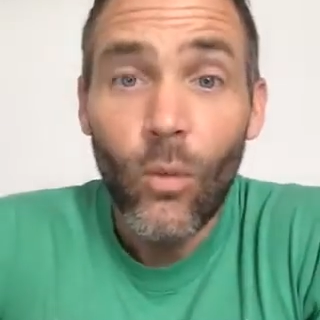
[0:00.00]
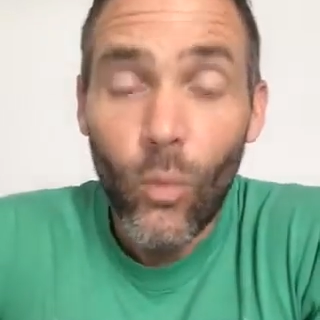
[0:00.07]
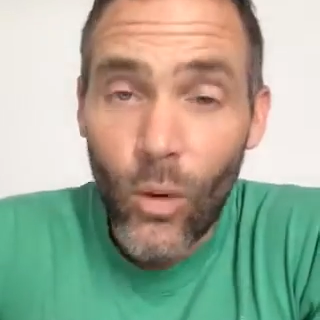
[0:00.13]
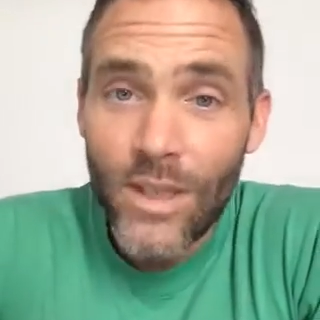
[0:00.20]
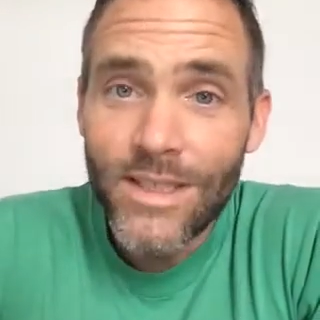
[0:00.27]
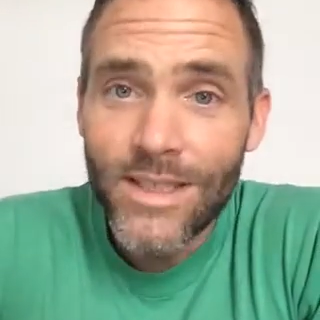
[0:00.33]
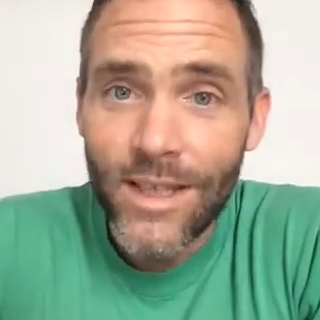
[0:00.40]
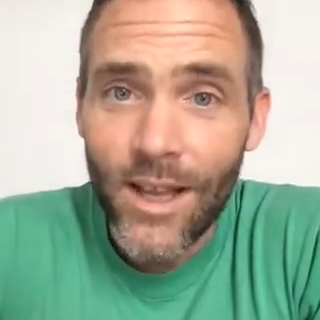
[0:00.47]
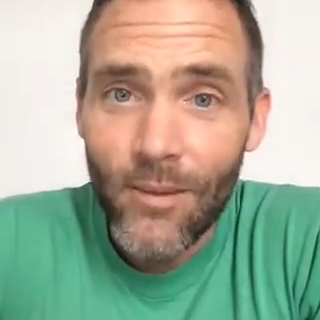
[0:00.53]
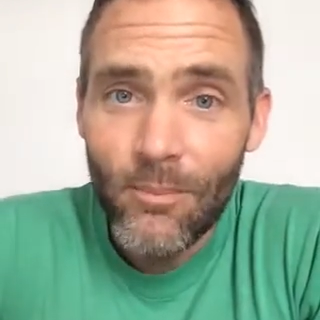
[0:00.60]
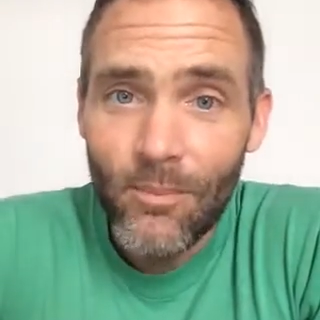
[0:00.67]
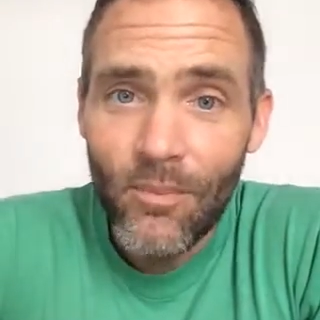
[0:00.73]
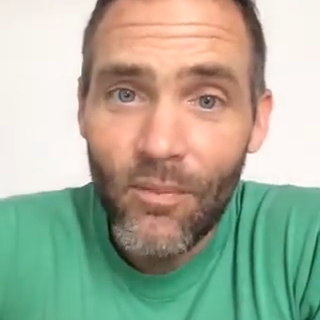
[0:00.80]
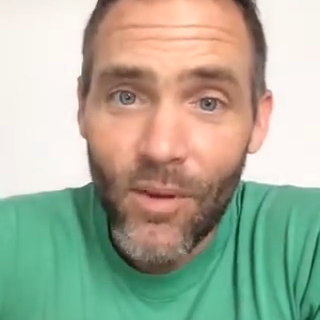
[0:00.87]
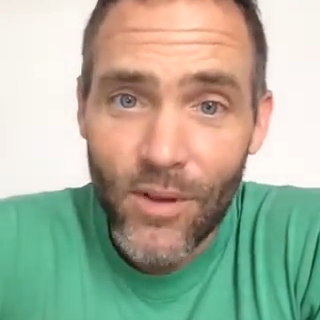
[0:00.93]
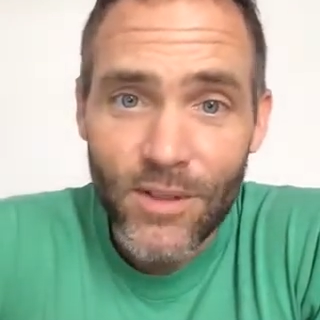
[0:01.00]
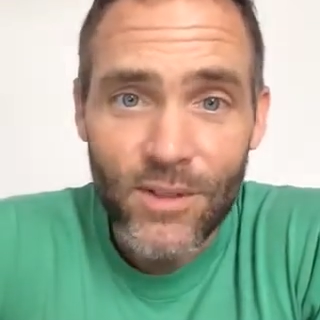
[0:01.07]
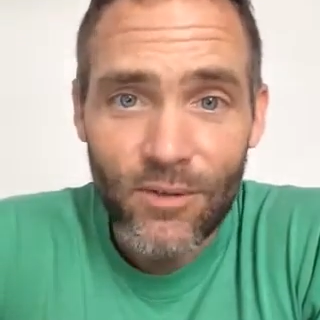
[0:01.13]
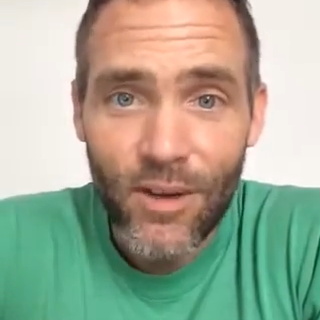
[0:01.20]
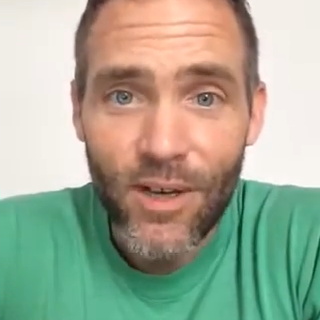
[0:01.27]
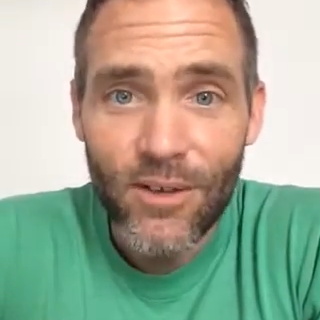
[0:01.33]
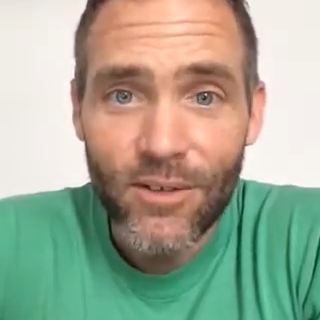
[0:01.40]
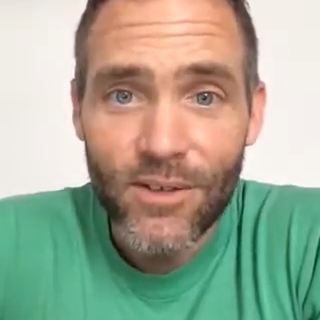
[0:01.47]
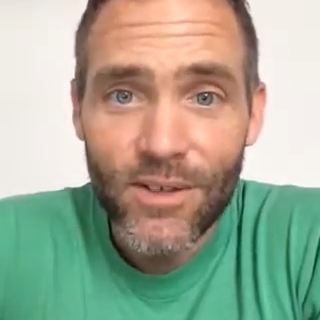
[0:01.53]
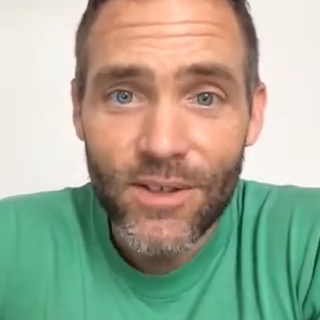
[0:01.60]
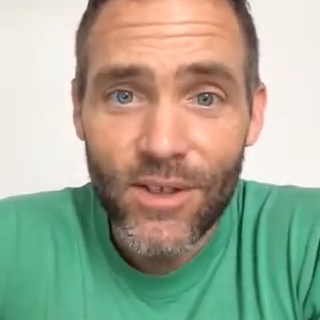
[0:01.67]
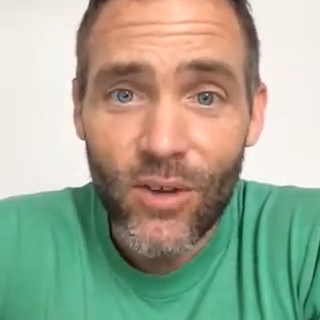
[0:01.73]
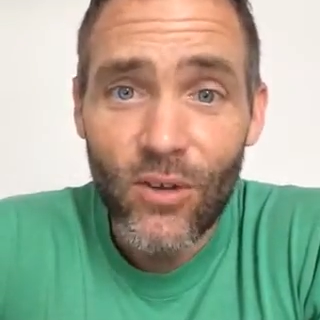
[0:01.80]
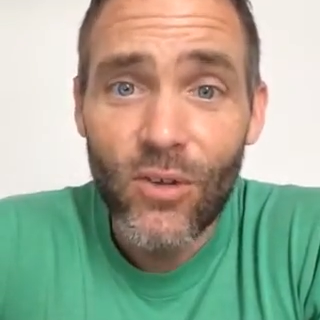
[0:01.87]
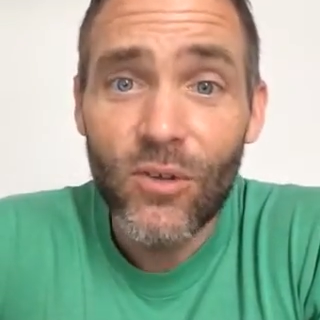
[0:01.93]
What's up, first graders?
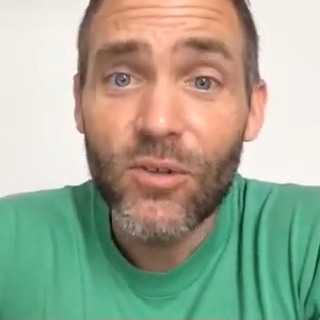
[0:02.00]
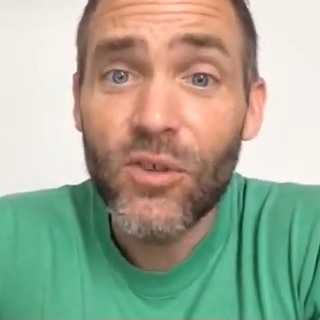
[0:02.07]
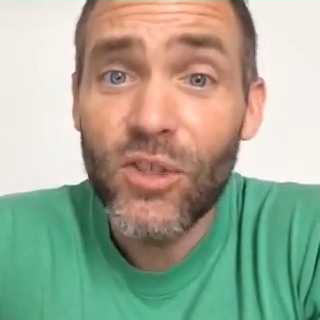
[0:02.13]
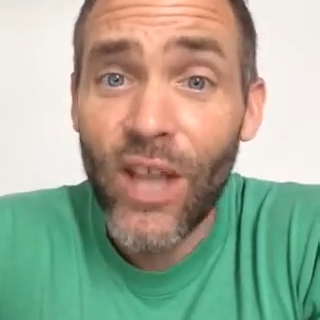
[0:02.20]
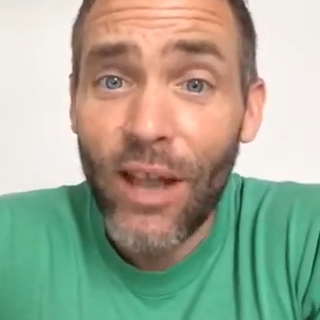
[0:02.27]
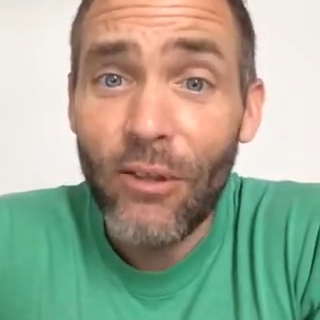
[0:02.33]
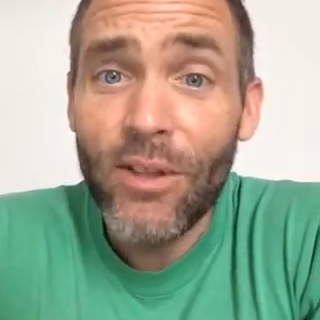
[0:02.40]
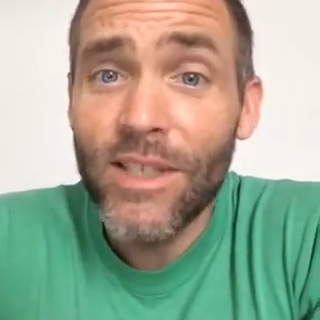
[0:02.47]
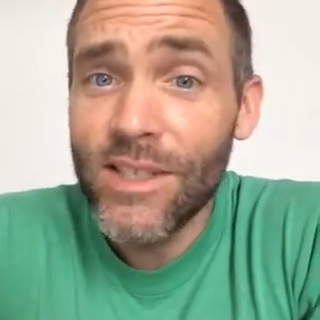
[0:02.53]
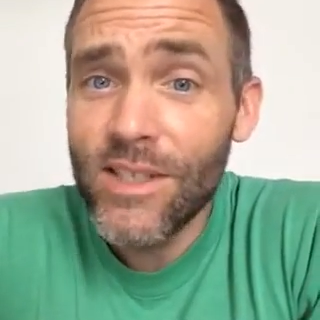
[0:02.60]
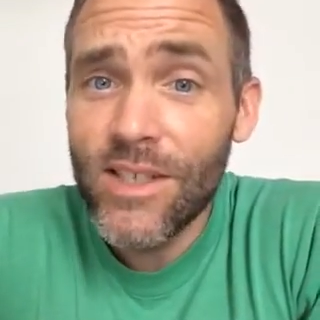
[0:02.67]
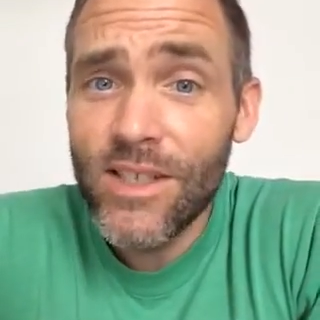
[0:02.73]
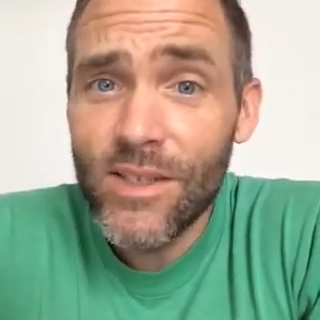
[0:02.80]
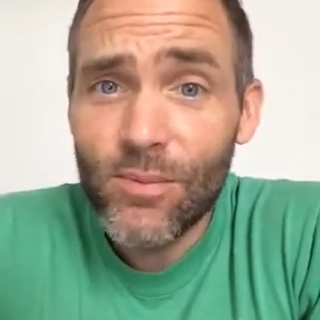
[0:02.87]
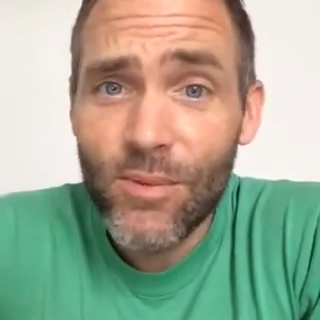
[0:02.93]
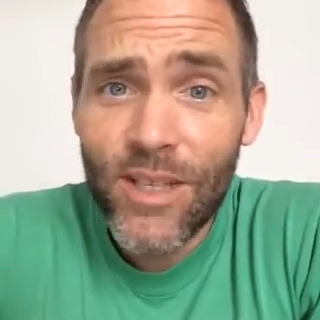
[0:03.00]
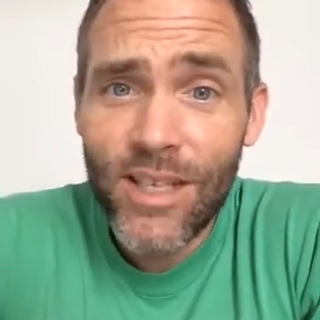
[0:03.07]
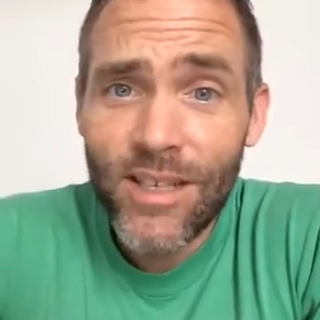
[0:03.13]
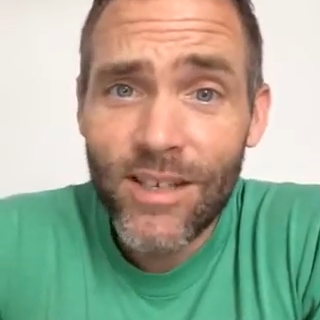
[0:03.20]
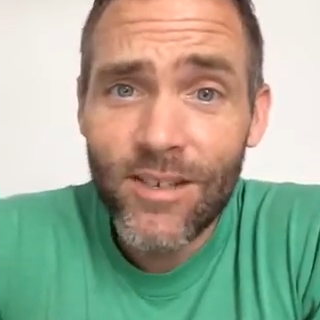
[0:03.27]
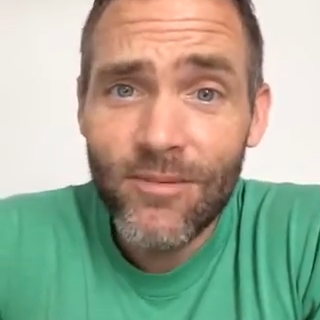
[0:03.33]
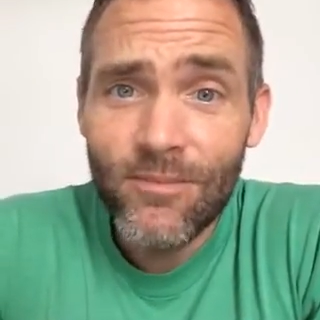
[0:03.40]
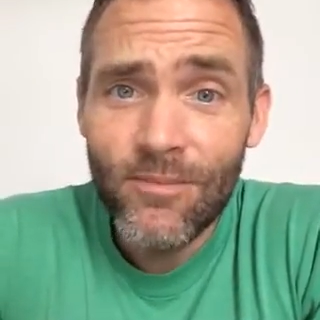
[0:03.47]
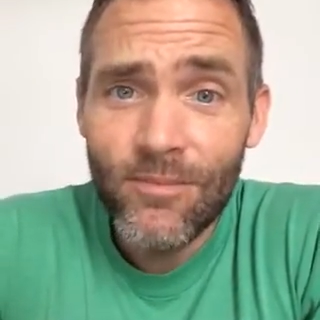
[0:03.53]
So, your challenge this week,